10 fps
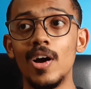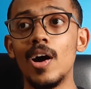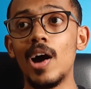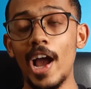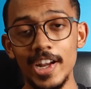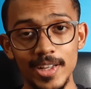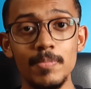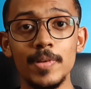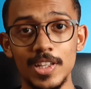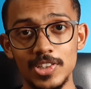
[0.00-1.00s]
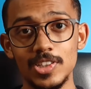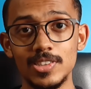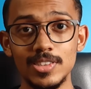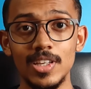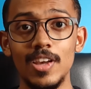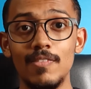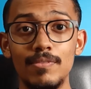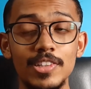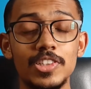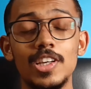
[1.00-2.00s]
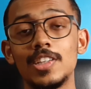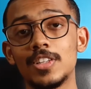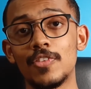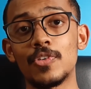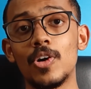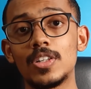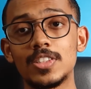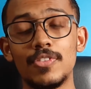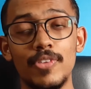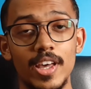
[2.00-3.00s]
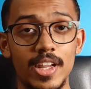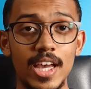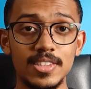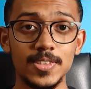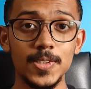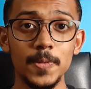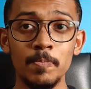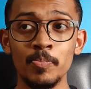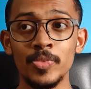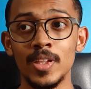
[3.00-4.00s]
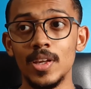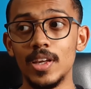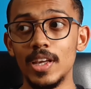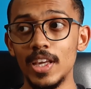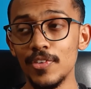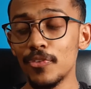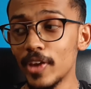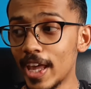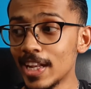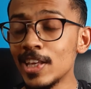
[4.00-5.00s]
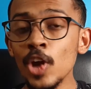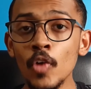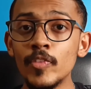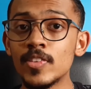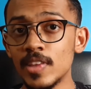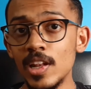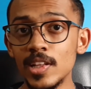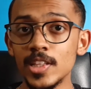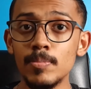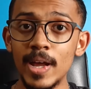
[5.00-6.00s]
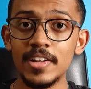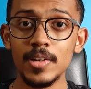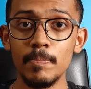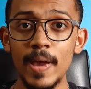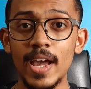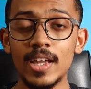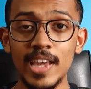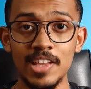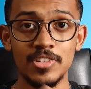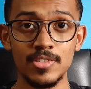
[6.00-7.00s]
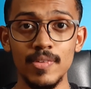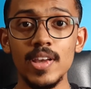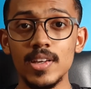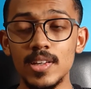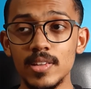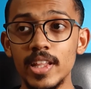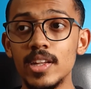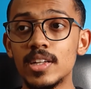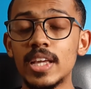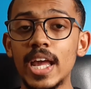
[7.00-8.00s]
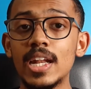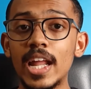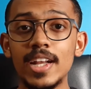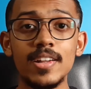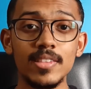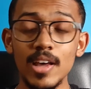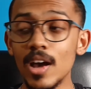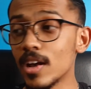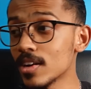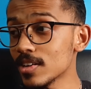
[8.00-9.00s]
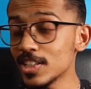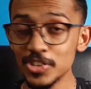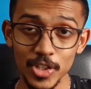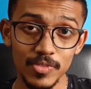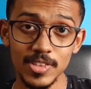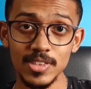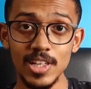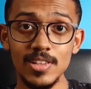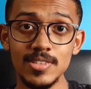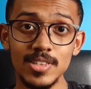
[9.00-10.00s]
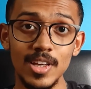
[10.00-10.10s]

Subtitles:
high temperatures, which is of course a fire hazard. If any of the cell in the battery pack catches fire, then it can light the rest of the cells